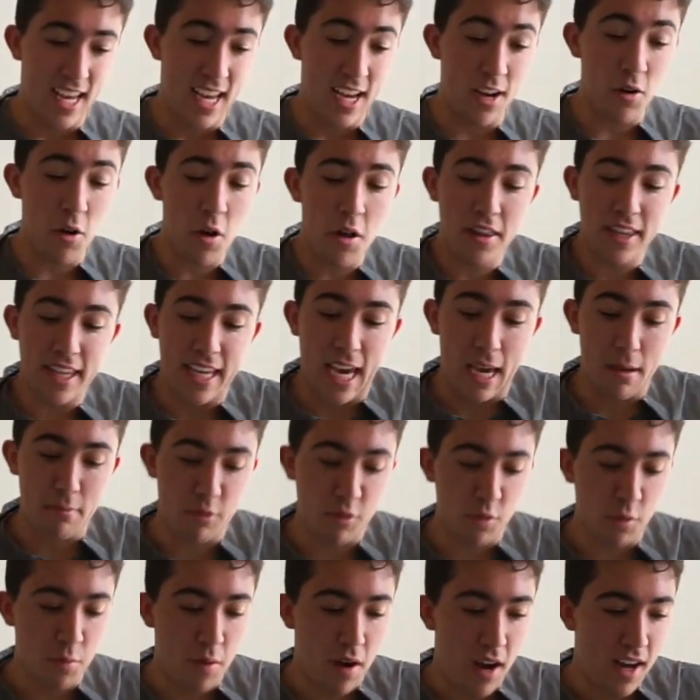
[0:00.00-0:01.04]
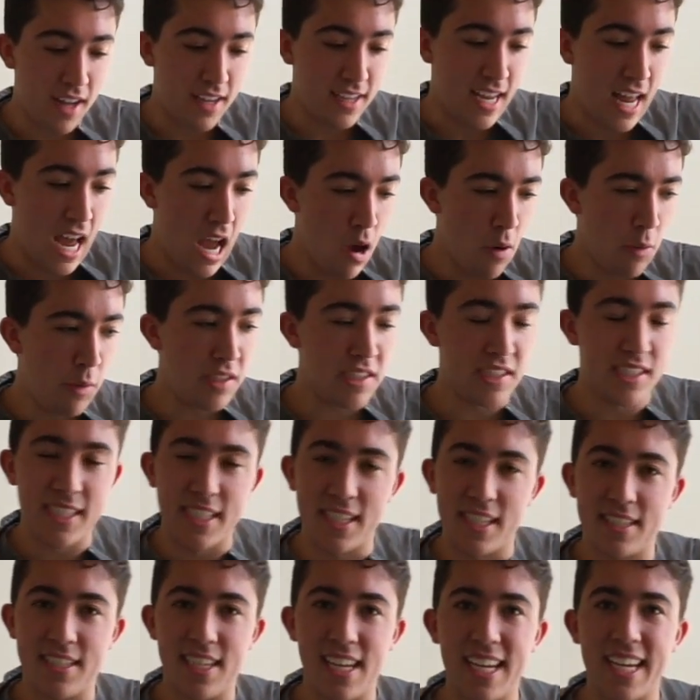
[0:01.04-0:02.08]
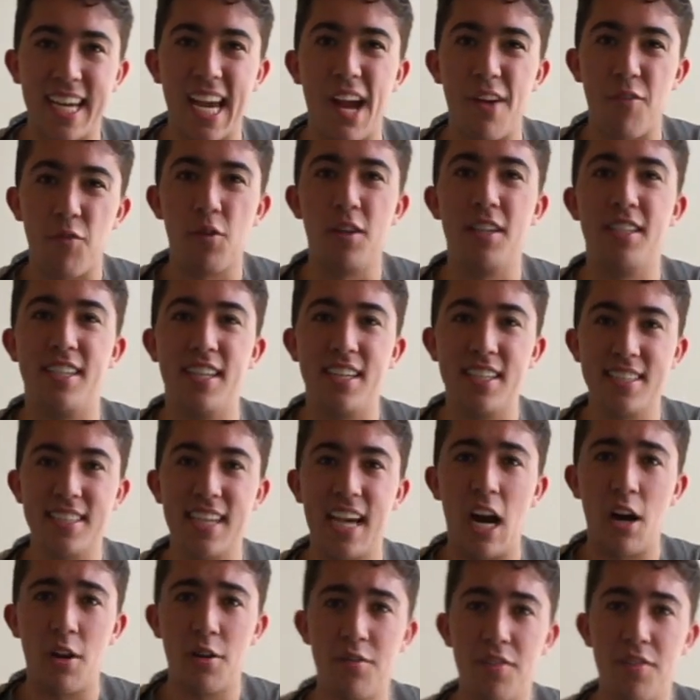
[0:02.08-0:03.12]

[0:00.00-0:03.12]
Here are all the games we bought. Now we just need to take every disc out